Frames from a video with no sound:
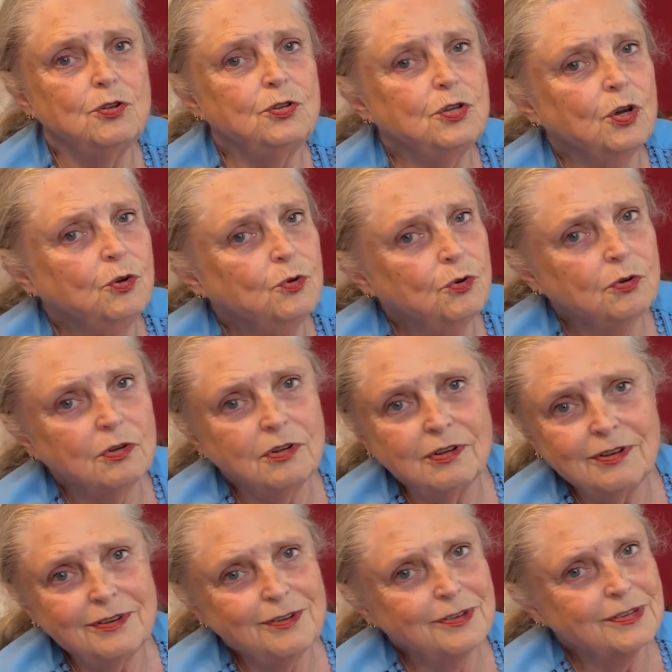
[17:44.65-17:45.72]
Don't
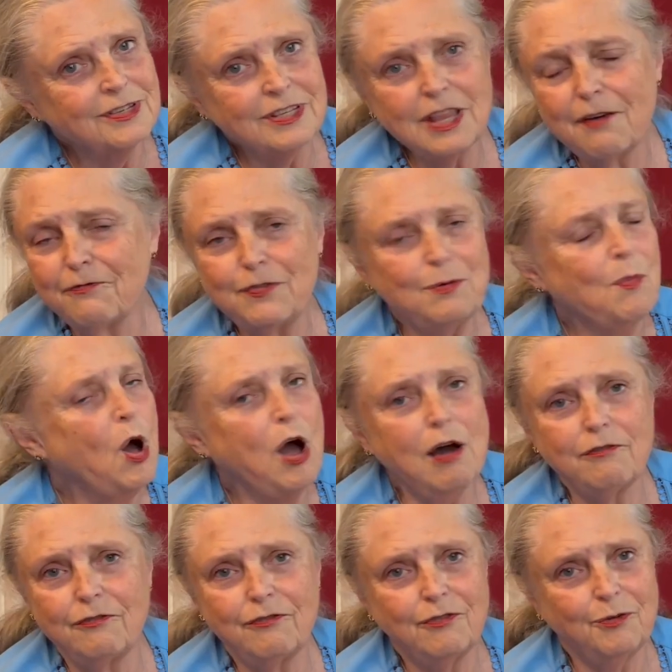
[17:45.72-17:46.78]
slough them off